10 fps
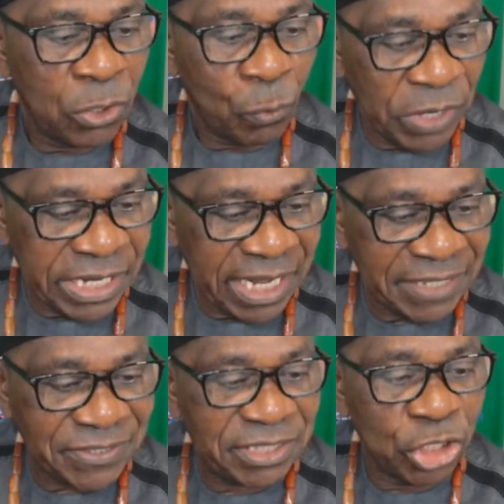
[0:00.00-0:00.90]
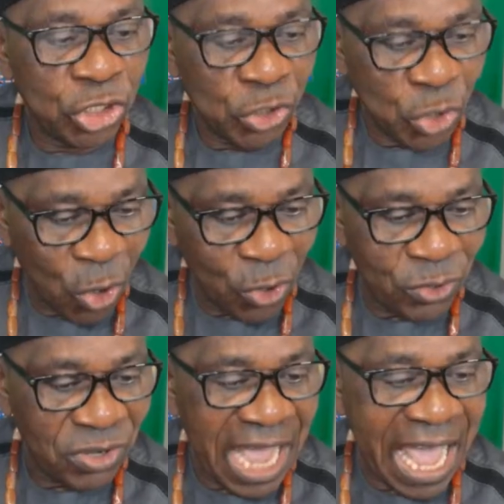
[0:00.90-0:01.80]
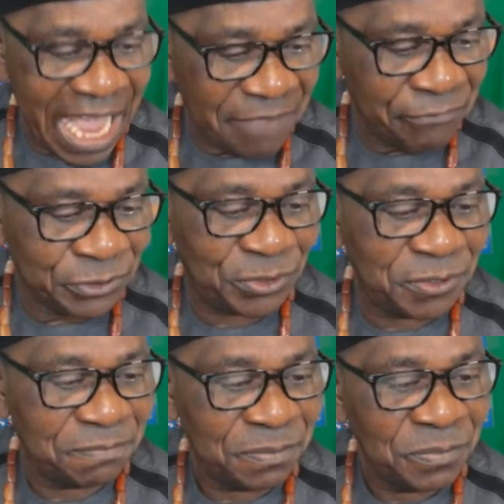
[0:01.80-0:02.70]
Witness, no, I haven't.